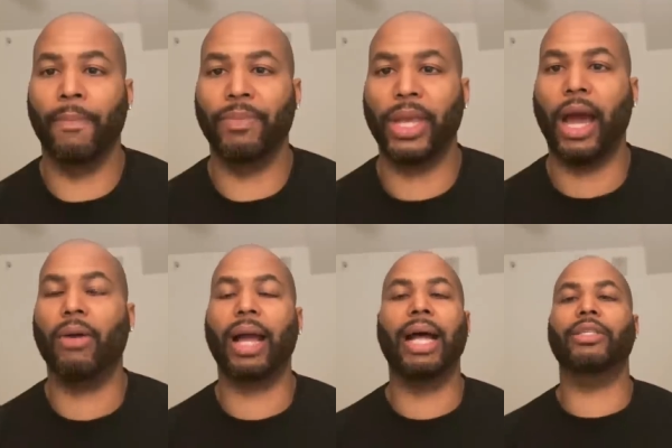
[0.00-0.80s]
Y'all
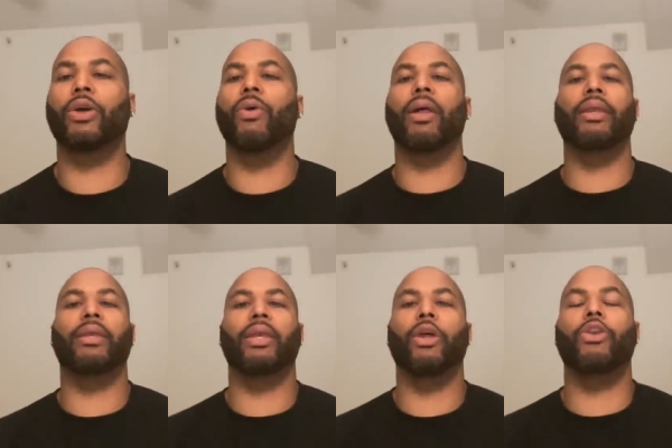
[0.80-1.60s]
guys know
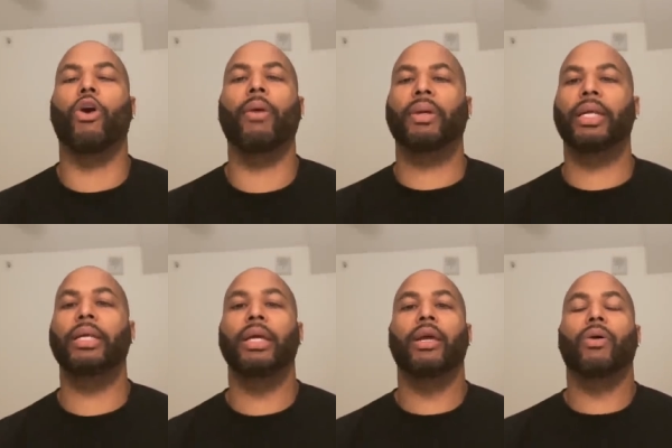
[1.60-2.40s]
normally
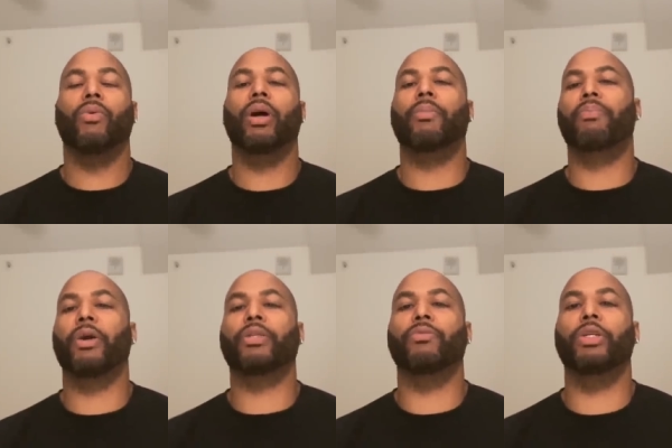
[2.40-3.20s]
what a
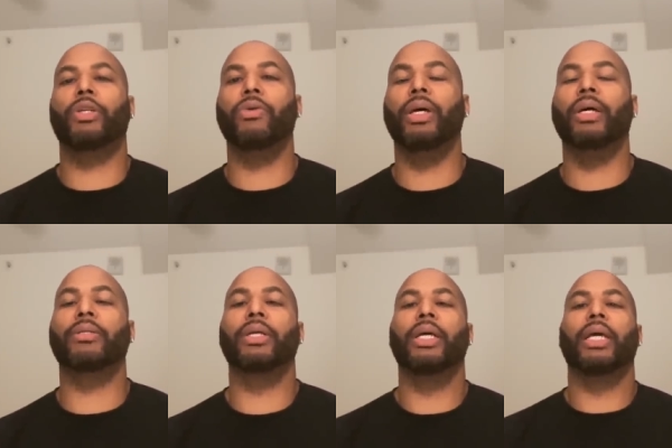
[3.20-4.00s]
person would do
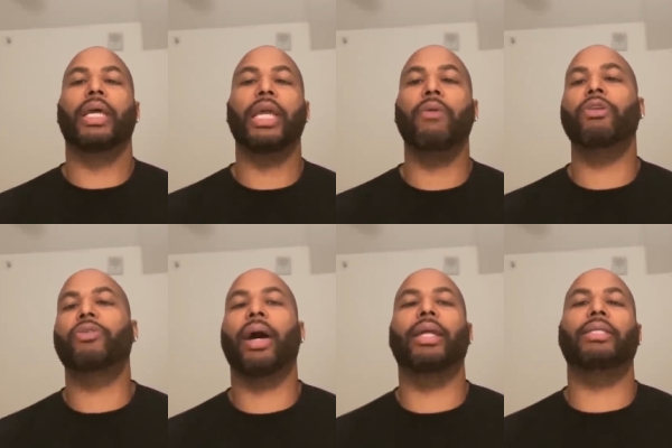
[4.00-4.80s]
is he would
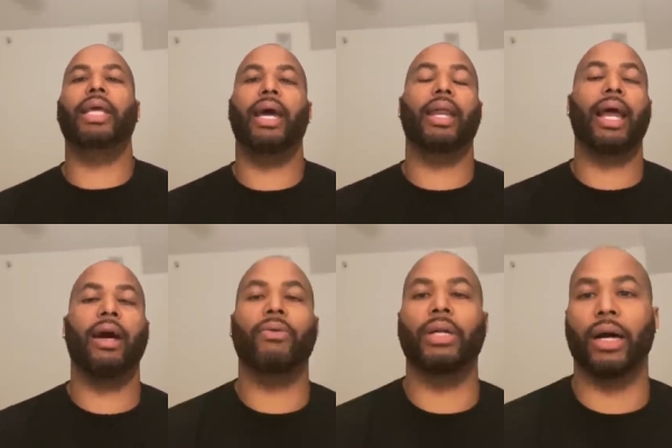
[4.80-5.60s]
try to tear
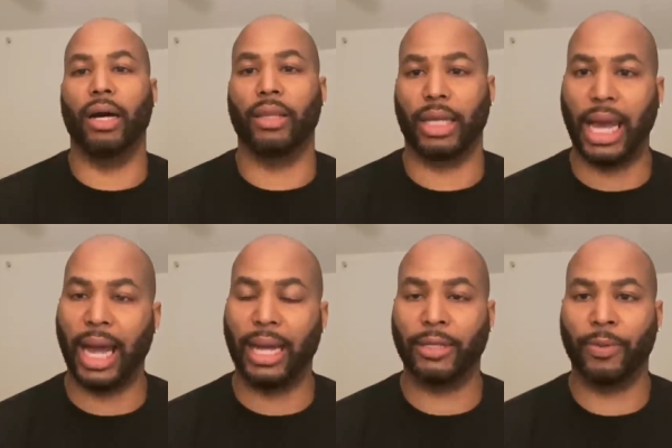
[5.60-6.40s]
down the other
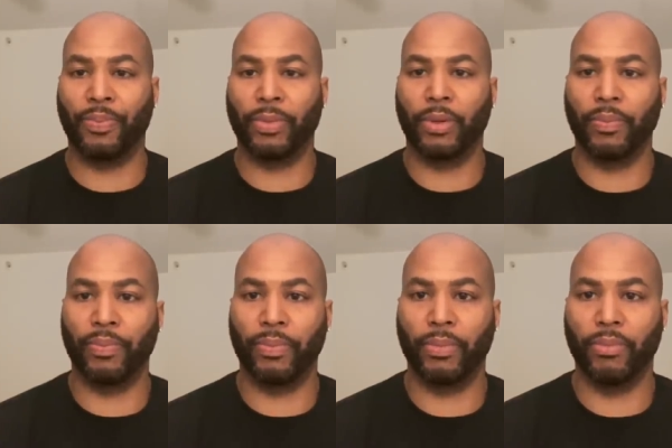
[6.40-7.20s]
guys.
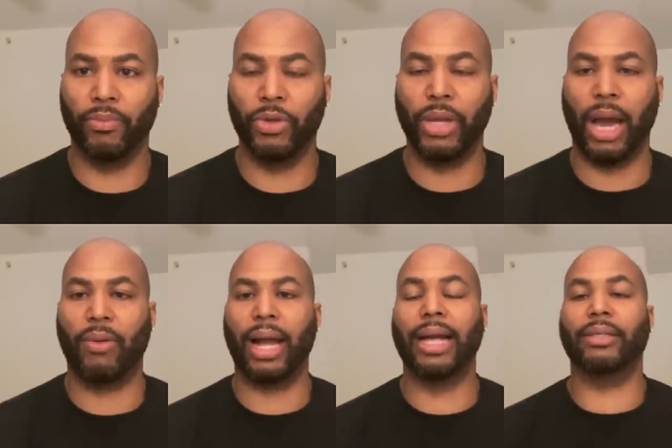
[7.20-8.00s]
Do
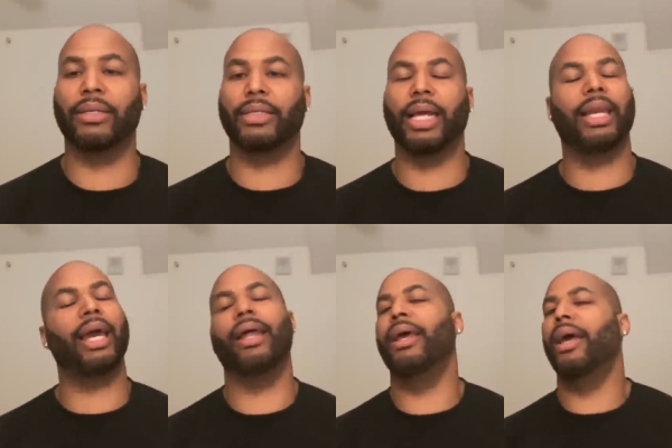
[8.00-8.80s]
y'all guys understand
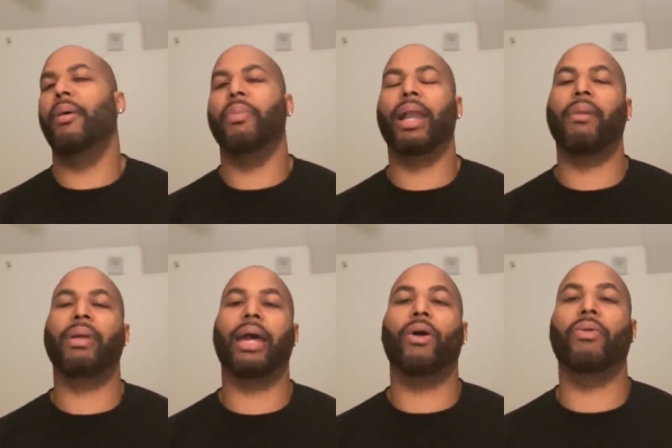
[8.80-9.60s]
that? But I'm
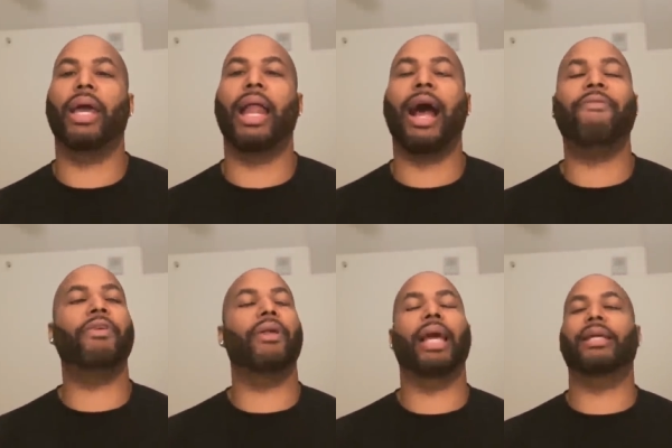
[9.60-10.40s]
not on that. I
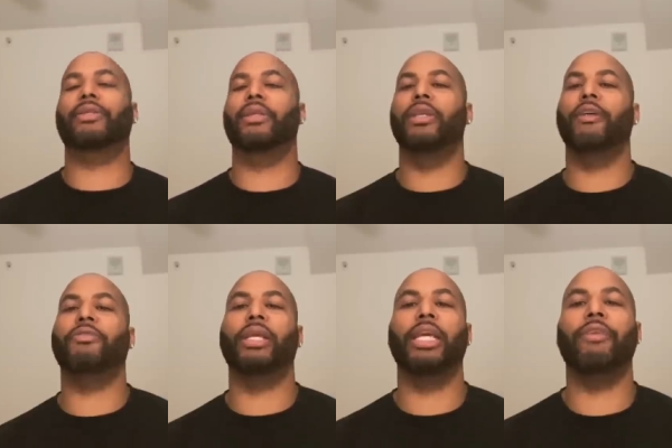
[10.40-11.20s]
feel like it's enough
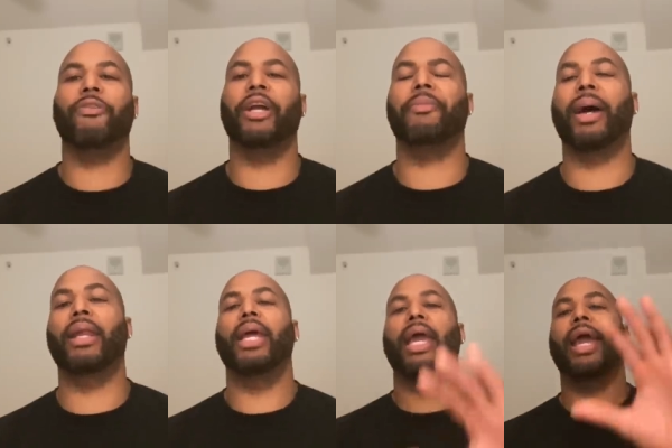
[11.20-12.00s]
to eat for everybody.